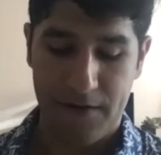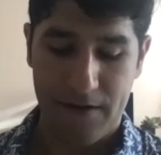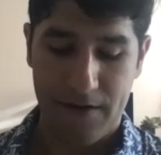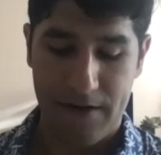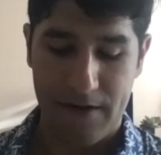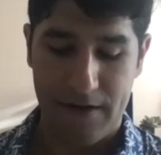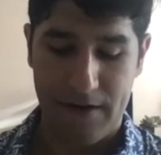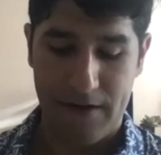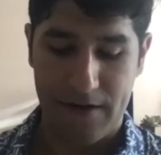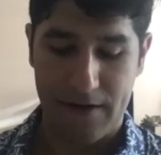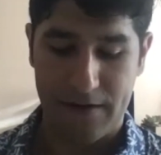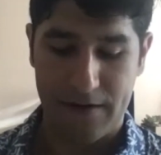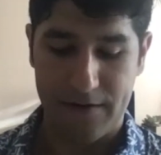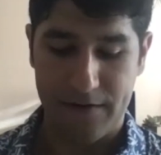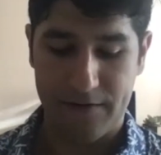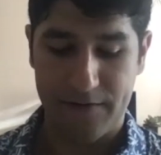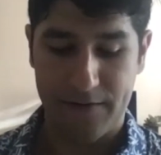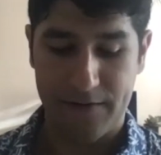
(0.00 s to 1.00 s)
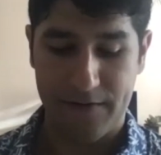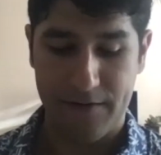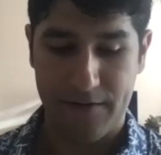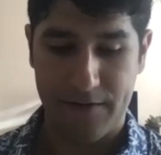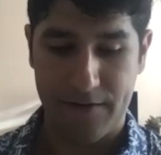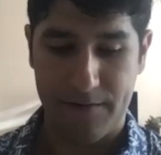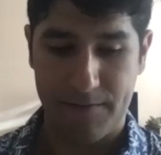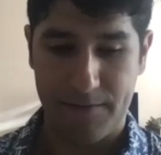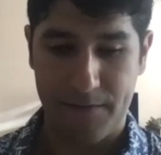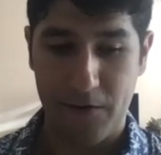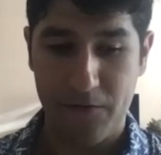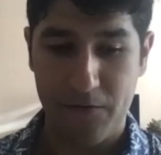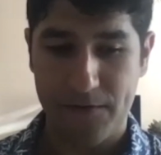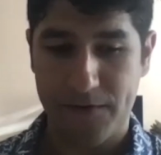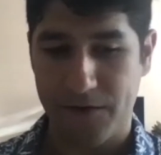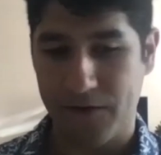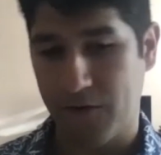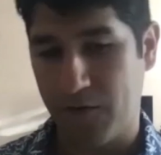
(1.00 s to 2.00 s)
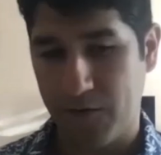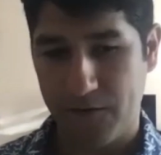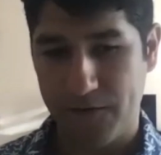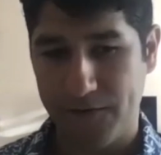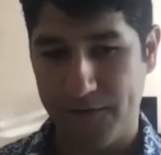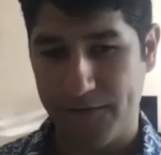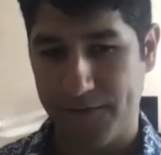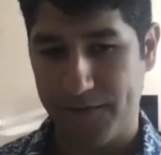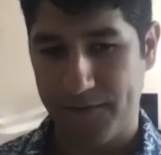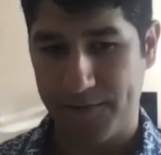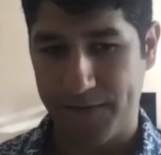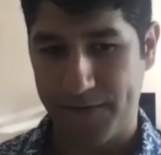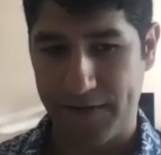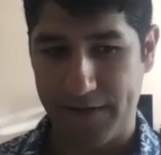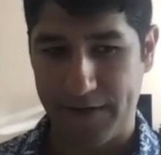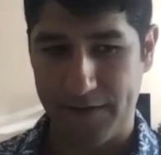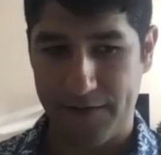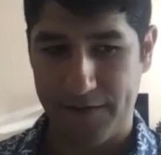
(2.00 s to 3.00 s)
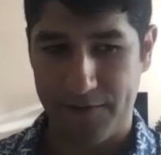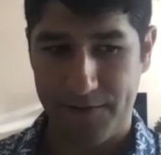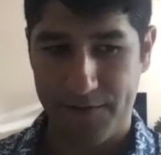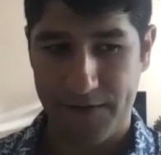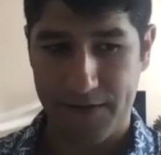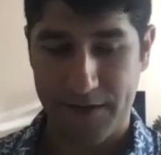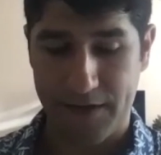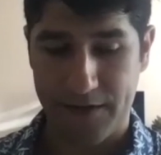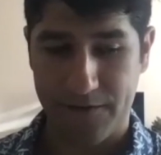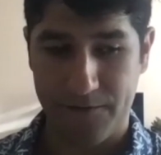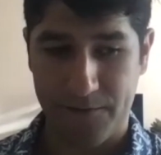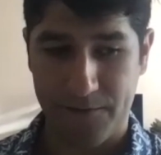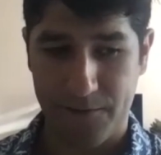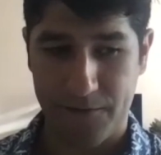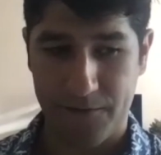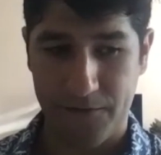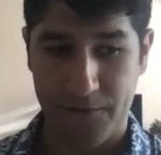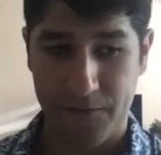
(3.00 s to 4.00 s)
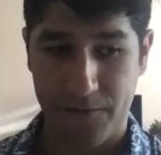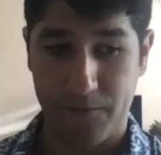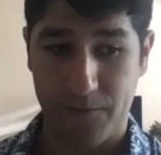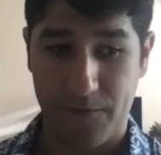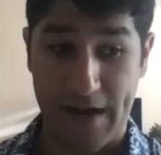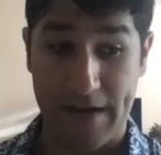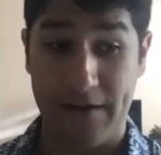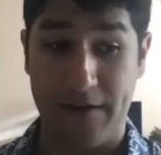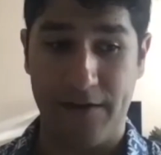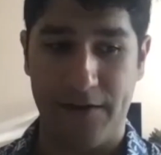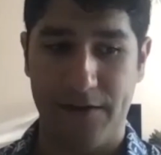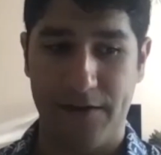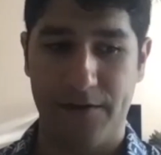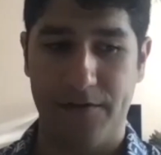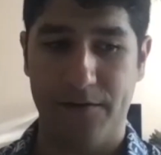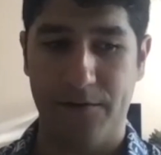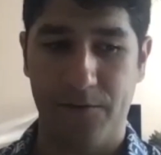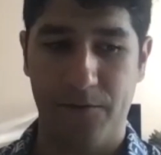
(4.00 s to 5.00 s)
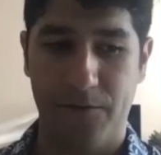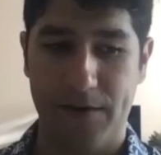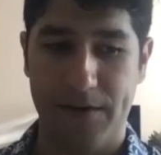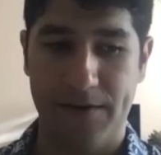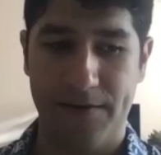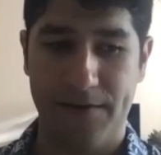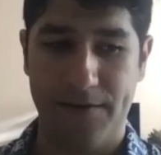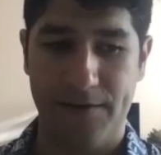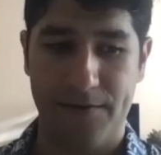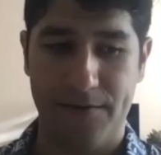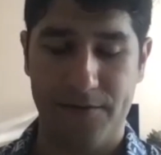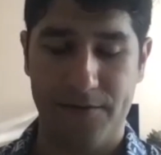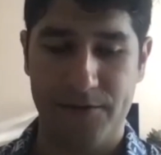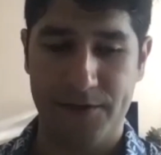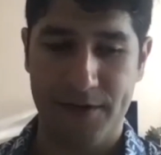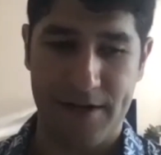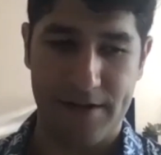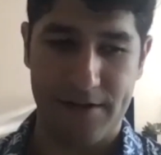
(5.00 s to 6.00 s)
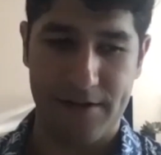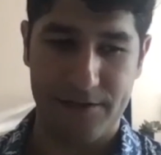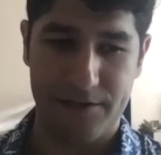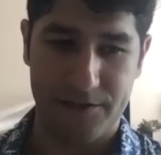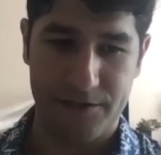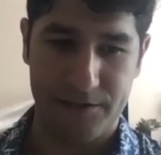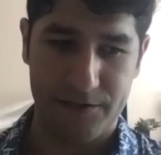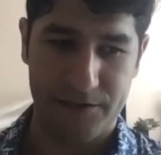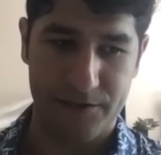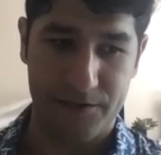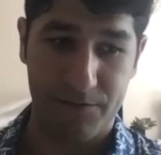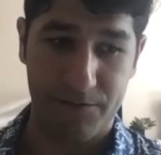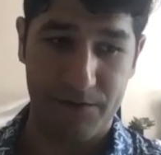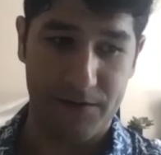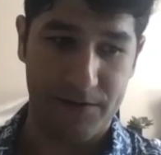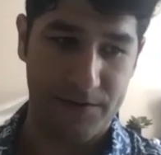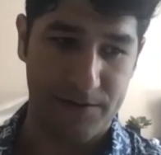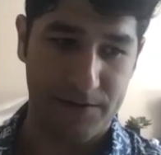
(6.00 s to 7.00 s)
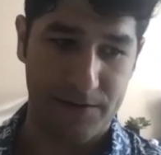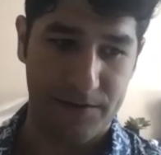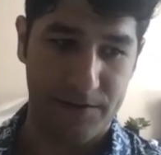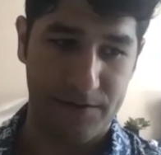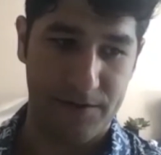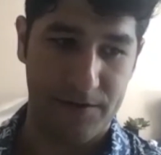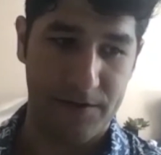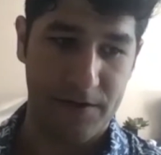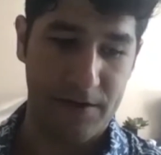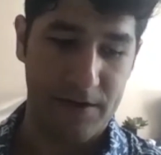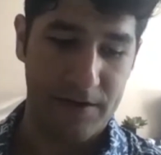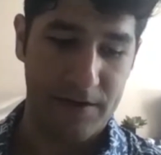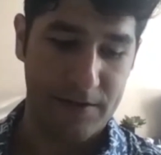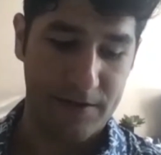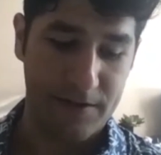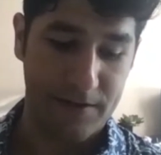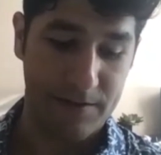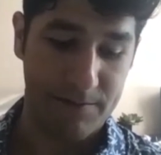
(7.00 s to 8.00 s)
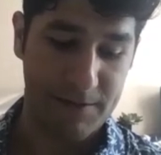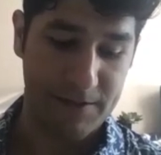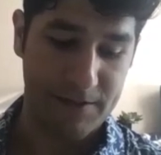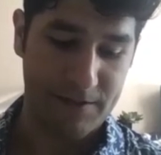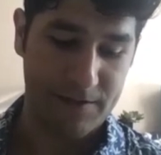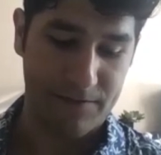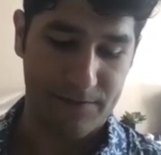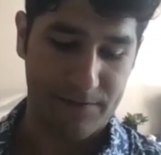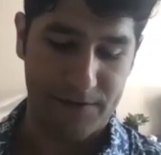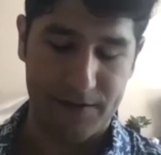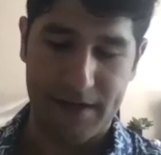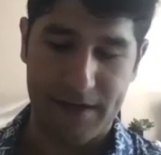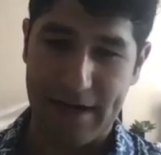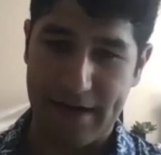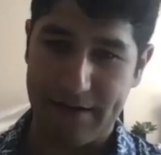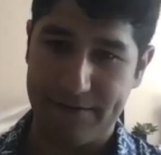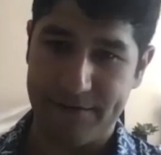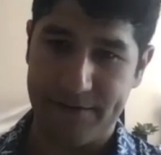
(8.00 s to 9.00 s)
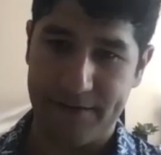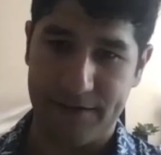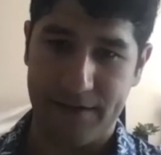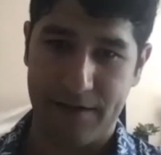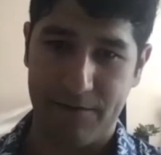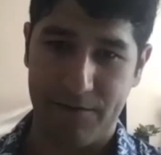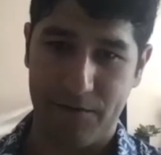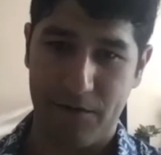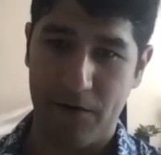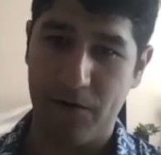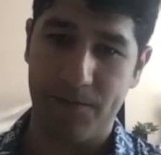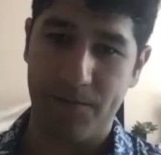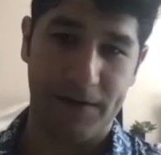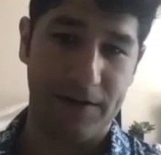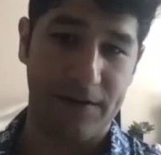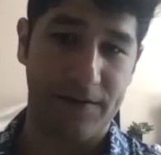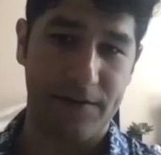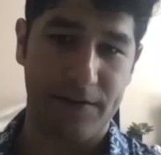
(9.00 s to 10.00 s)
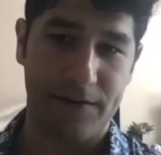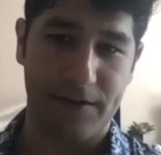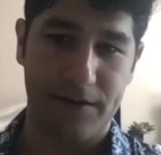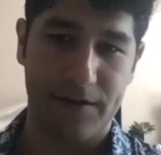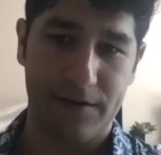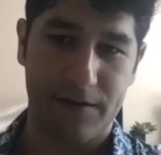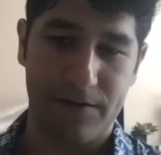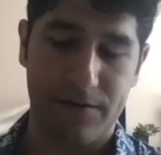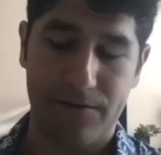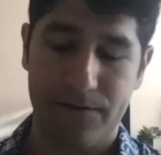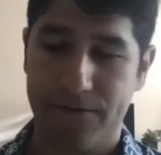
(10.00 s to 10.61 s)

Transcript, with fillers: And um, over the course of the play, they're really kind of forced to reckon with those challenges and with the, the limits of the lives that they were hoping to live.